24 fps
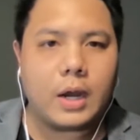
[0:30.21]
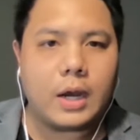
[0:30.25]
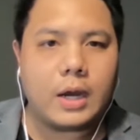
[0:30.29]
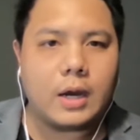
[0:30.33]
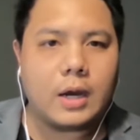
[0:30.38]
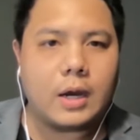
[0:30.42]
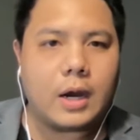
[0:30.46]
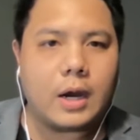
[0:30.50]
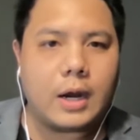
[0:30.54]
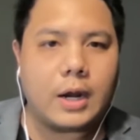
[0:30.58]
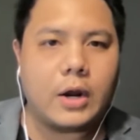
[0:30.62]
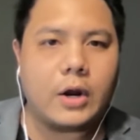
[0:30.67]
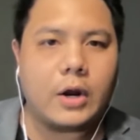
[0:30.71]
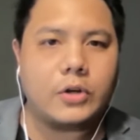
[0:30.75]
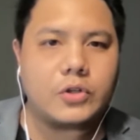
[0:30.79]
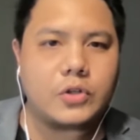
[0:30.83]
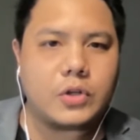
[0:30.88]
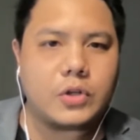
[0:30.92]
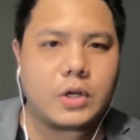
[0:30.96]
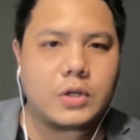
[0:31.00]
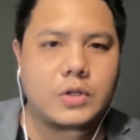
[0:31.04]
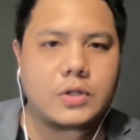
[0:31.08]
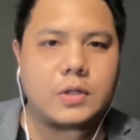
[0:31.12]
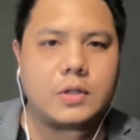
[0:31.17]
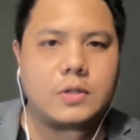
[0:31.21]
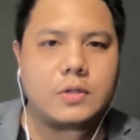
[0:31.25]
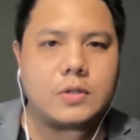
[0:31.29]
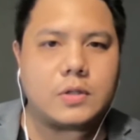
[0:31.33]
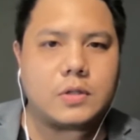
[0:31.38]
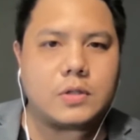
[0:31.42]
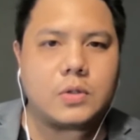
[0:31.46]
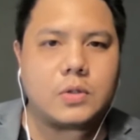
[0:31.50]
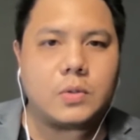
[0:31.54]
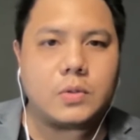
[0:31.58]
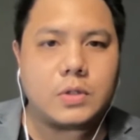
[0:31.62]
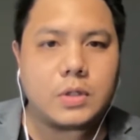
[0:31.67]
higher education
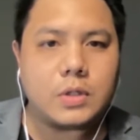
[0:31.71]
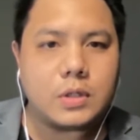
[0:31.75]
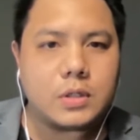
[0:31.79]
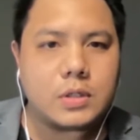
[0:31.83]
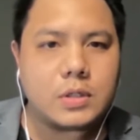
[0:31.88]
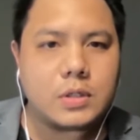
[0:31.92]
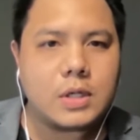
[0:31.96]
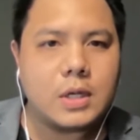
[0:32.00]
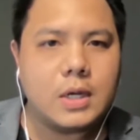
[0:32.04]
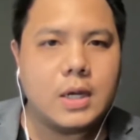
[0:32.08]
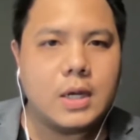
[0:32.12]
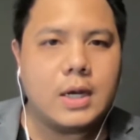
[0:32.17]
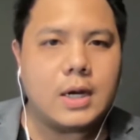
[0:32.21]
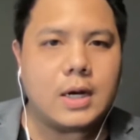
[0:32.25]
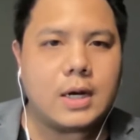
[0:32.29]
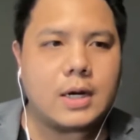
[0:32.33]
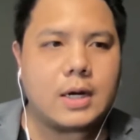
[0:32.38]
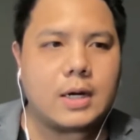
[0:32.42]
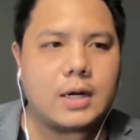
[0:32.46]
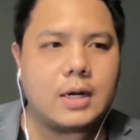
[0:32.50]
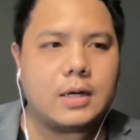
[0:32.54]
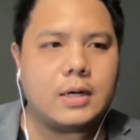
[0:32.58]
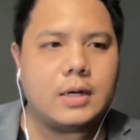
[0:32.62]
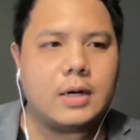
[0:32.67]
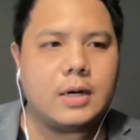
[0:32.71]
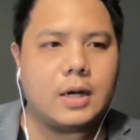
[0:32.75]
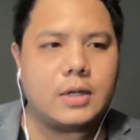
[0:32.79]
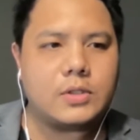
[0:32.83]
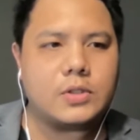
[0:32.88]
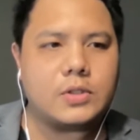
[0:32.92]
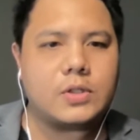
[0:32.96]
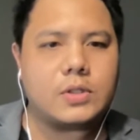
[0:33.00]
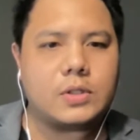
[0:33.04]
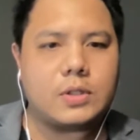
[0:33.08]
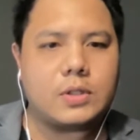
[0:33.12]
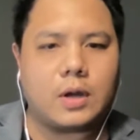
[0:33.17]
institutions,
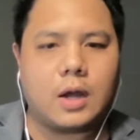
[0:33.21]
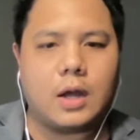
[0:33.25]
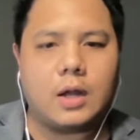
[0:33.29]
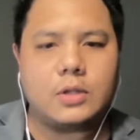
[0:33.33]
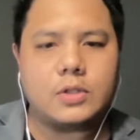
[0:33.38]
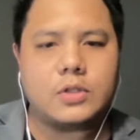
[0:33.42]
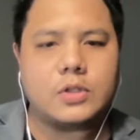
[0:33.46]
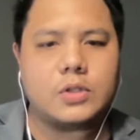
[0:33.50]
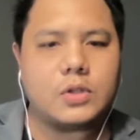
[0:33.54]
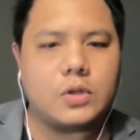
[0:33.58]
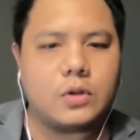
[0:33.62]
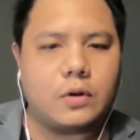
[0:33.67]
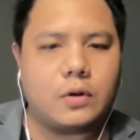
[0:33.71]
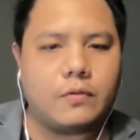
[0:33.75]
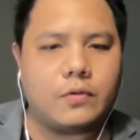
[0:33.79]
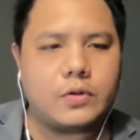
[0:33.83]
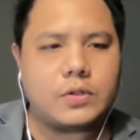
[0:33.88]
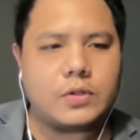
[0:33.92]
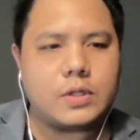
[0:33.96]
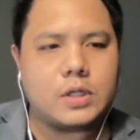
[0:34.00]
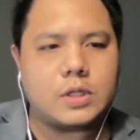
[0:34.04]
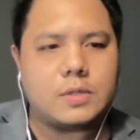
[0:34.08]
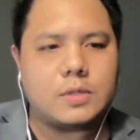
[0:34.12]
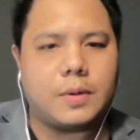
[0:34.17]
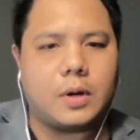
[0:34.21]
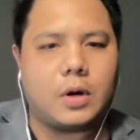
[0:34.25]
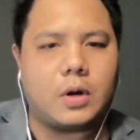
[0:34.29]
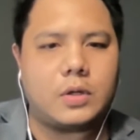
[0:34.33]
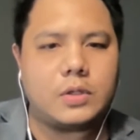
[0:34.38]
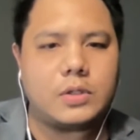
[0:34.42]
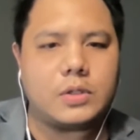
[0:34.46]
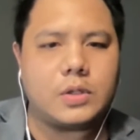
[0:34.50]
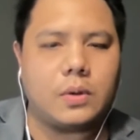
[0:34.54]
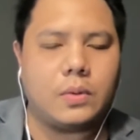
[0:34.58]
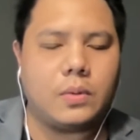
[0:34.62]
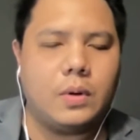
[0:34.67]
not just the colleges and universities, but
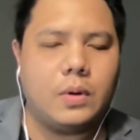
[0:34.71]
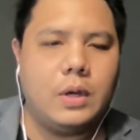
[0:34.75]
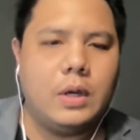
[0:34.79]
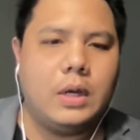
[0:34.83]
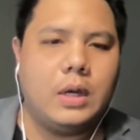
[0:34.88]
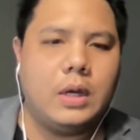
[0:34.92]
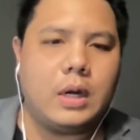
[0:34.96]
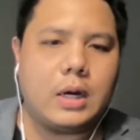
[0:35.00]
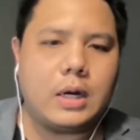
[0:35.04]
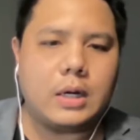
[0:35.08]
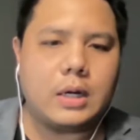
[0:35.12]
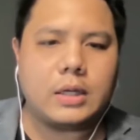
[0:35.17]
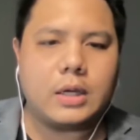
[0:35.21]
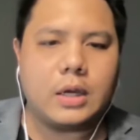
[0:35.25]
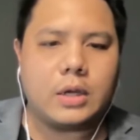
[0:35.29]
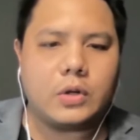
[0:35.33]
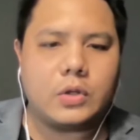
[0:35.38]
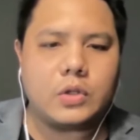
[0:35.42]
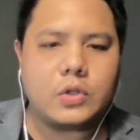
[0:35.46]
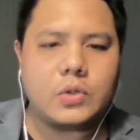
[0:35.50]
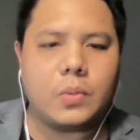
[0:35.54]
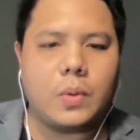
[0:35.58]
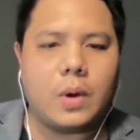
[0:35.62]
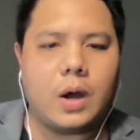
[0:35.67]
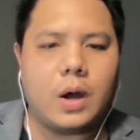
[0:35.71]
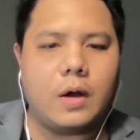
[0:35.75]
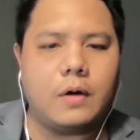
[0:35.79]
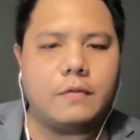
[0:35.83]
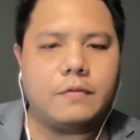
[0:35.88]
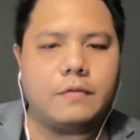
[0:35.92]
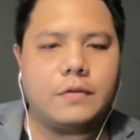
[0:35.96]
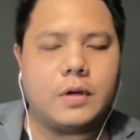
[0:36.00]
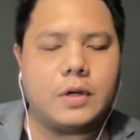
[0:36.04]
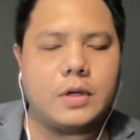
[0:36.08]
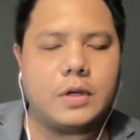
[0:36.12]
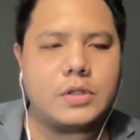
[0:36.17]
also
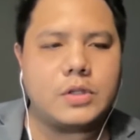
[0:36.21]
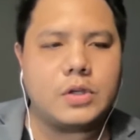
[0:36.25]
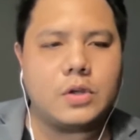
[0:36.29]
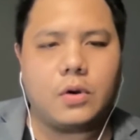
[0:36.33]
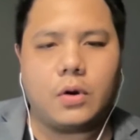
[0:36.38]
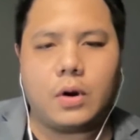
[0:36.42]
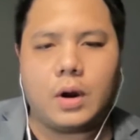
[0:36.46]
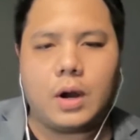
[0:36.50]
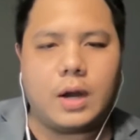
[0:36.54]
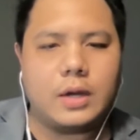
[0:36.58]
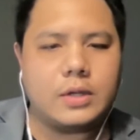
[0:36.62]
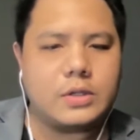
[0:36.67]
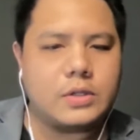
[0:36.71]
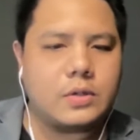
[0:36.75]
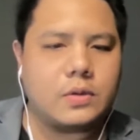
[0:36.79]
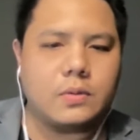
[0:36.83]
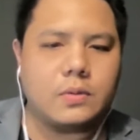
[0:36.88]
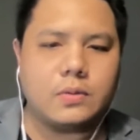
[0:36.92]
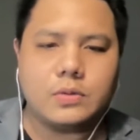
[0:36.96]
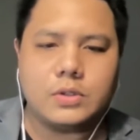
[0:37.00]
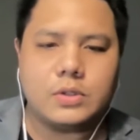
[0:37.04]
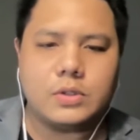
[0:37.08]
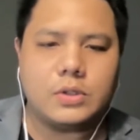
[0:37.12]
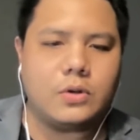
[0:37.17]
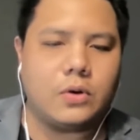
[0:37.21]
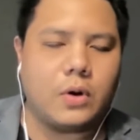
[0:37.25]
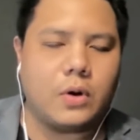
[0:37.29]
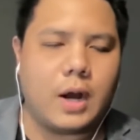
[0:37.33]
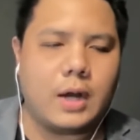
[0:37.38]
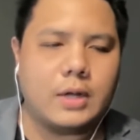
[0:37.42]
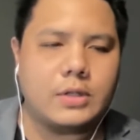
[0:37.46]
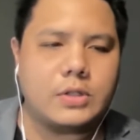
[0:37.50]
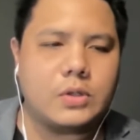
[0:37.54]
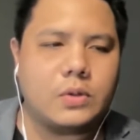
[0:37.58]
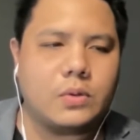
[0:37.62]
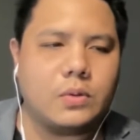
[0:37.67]
K-12, senior high school, junior
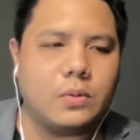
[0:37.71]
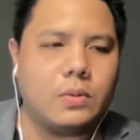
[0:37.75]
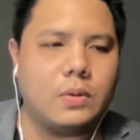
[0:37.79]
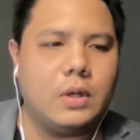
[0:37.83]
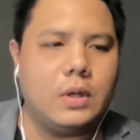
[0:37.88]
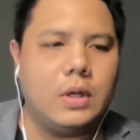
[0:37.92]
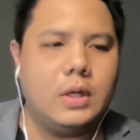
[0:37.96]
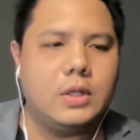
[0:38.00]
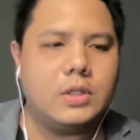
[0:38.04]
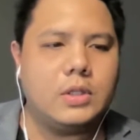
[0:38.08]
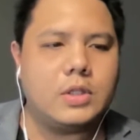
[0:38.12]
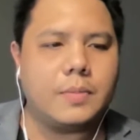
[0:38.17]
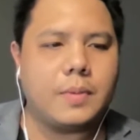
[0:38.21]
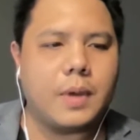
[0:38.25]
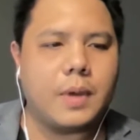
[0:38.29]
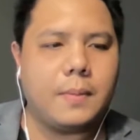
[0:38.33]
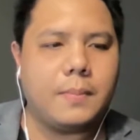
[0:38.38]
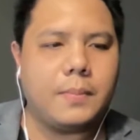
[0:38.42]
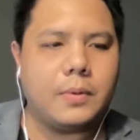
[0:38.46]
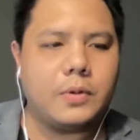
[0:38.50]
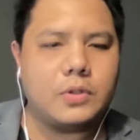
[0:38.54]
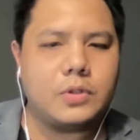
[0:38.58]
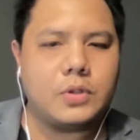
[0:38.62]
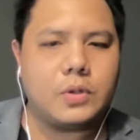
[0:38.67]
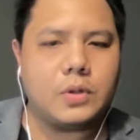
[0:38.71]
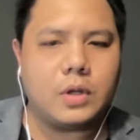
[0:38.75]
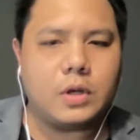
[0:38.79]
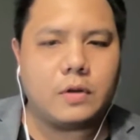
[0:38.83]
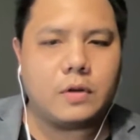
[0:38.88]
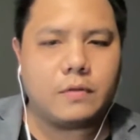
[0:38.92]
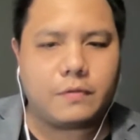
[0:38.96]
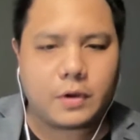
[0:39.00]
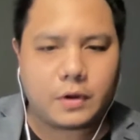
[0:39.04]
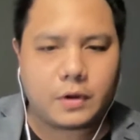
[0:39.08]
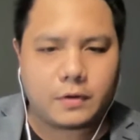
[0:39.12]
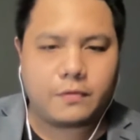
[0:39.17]
high school, to be able to
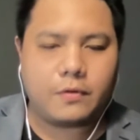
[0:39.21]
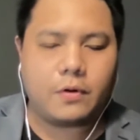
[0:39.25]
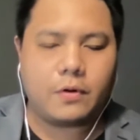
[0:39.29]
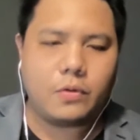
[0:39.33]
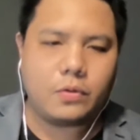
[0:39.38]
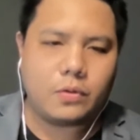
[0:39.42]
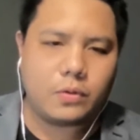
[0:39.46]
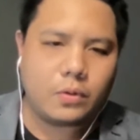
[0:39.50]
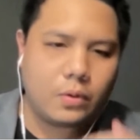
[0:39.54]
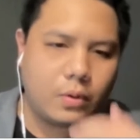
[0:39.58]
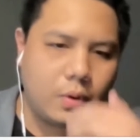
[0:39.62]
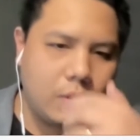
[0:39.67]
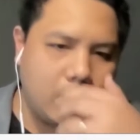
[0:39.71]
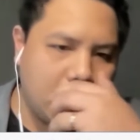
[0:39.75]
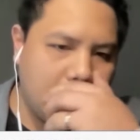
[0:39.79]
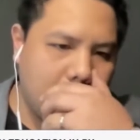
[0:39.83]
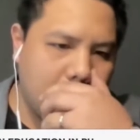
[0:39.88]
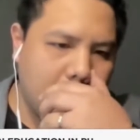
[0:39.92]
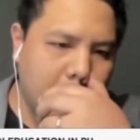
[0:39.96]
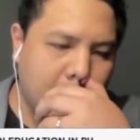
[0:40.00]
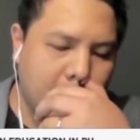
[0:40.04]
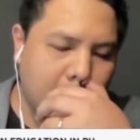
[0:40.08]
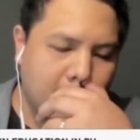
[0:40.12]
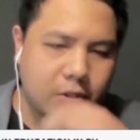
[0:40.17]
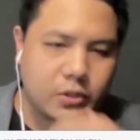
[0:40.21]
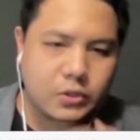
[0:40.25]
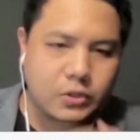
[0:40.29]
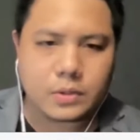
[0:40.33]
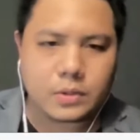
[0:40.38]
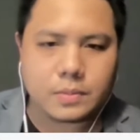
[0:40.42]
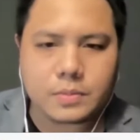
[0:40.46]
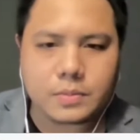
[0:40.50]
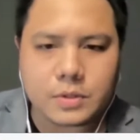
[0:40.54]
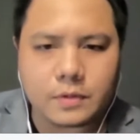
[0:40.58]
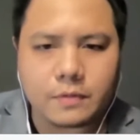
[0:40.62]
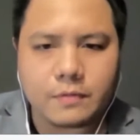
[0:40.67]
innovate further in
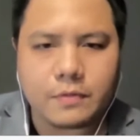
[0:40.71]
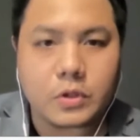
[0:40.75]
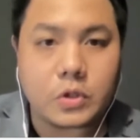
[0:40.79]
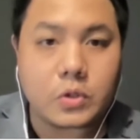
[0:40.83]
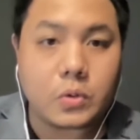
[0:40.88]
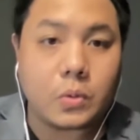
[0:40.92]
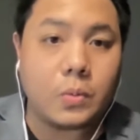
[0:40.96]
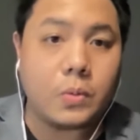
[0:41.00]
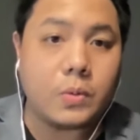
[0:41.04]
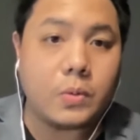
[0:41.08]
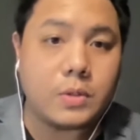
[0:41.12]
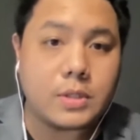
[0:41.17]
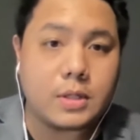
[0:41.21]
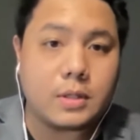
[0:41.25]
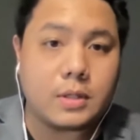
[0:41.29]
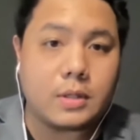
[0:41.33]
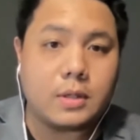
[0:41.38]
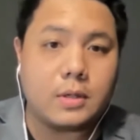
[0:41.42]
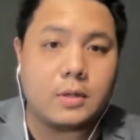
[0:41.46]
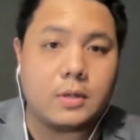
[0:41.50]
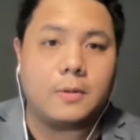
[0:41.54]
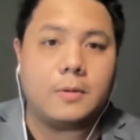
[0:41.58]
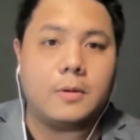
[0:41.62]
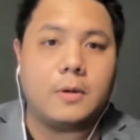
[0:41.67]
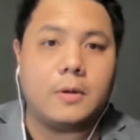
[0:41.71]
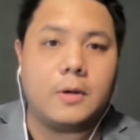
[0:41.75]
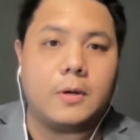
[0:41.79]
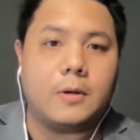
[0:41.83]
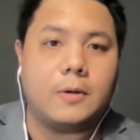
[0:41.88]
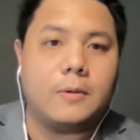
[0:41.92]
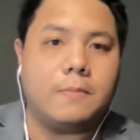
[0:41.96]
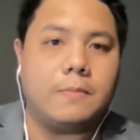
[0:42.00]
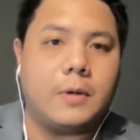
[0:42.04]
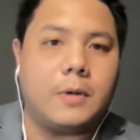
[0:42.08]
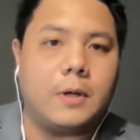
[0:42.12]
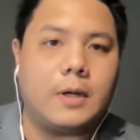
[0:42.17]
terms of the tools and the
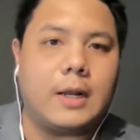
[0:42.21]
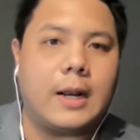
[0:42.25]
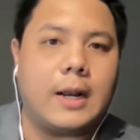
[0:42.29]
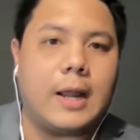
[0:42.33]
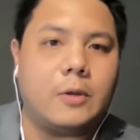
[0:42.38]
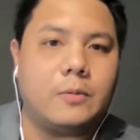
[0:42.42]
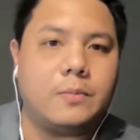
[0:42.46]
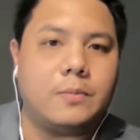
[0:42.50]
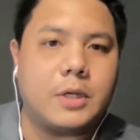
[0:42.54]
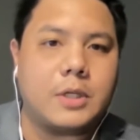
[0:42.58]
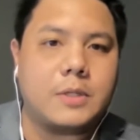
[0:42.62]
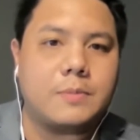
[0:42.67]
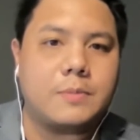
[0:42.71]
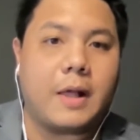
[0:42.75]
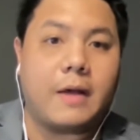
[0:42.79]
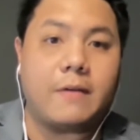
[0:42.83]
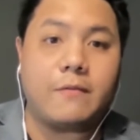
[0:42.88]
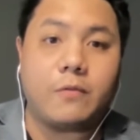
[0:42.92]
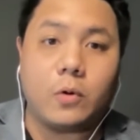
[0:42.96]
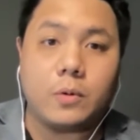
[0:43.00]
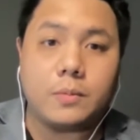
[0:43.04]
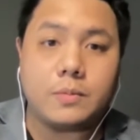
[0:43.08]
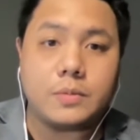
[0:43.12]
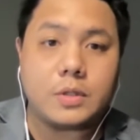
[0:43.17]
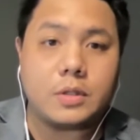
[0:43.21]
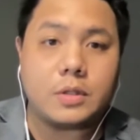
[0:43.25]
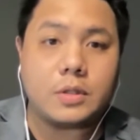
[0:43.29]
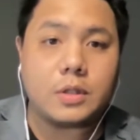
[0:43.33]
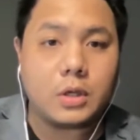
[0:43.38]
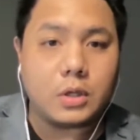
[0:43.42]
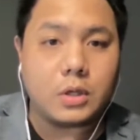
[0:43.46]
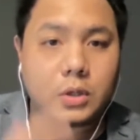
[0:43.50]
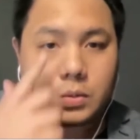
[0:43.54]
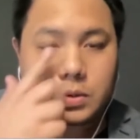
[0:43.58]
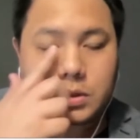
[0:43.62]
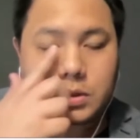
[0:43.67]
cloud-based platforms that
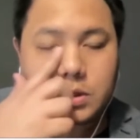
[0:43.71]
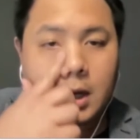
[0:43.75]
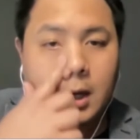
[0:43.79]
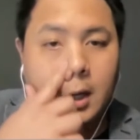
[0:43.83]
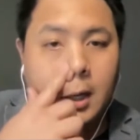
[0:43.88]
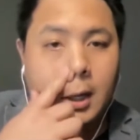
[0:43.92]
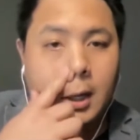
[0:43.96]
they use